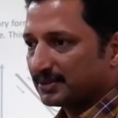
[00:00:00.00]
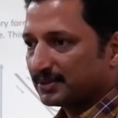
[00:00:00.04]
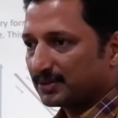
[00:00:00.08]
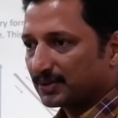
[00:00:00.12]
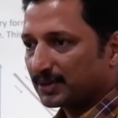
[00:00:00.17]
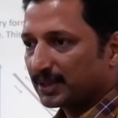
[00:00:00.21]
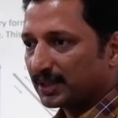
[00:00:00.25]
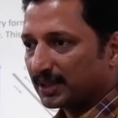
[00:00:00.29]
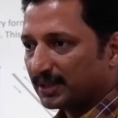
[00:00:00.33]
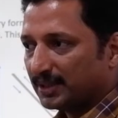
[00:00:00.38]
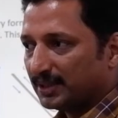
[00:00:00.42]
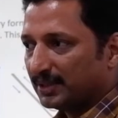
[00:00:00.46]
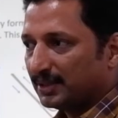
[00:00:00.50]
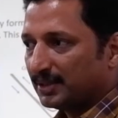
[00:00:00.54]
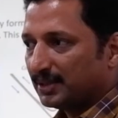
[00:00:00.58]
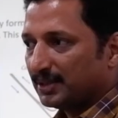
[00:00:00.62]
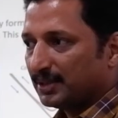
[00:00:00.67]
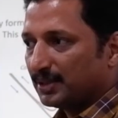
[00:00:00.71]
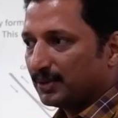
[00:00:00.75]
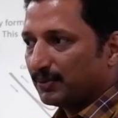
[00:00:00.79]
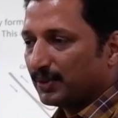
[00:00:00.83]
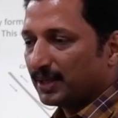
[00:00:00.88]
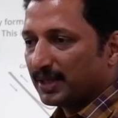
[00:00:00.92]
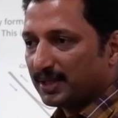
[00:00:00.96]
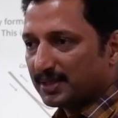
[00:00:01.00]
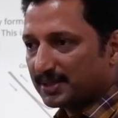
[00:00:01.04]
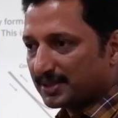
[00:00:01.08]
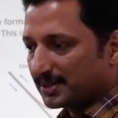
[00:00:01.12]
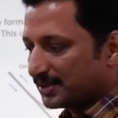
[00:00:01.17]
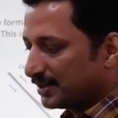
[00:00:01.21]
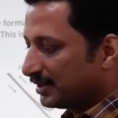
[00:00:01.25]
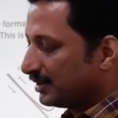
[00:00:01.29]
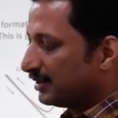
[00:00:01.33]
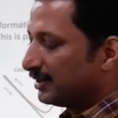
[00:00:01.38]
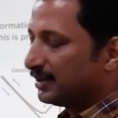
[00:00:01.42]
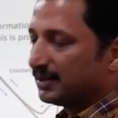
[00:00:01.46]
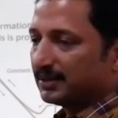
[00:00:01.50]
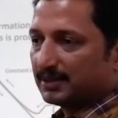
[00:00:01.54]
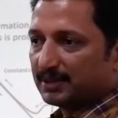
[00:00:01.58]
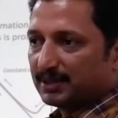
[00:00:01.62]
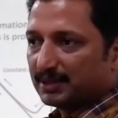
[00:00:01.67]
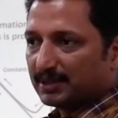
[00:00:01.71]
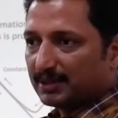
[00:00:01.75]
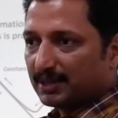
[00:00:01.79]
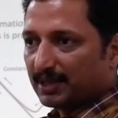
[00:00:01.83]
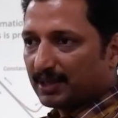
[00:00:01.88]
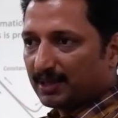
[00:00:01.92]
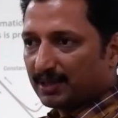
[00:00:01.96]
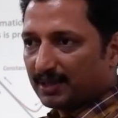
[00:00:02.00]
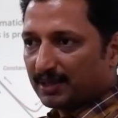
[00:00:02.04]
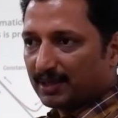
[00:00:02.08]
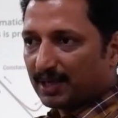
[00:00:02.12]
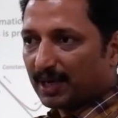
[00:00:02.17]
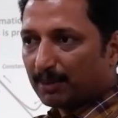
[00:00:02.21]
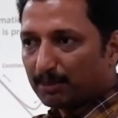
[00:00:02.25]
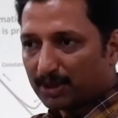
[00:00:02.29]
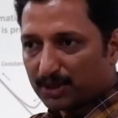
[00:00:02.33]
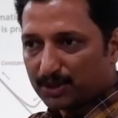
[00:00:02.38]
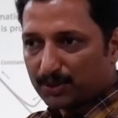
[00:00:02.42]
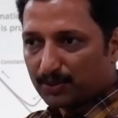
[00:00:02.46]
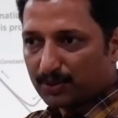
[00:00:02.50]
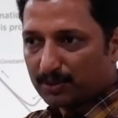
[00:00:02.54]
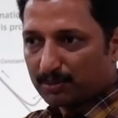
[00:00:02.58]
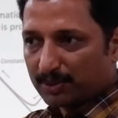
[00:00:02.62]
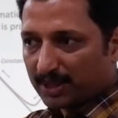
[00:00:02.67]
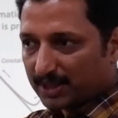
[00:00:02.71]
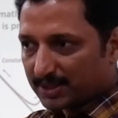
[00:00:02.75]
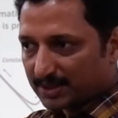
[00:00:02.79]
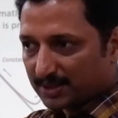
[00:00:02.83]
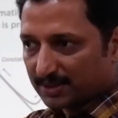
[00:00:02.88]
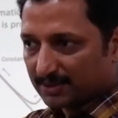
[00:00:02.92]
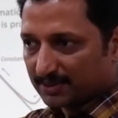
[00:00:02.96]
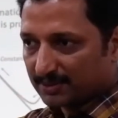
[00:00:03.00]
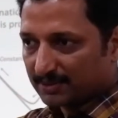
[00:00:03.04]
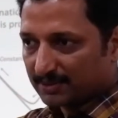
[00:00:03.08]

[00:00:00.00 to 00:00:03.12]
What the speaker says: Okay, one is the amplitude image,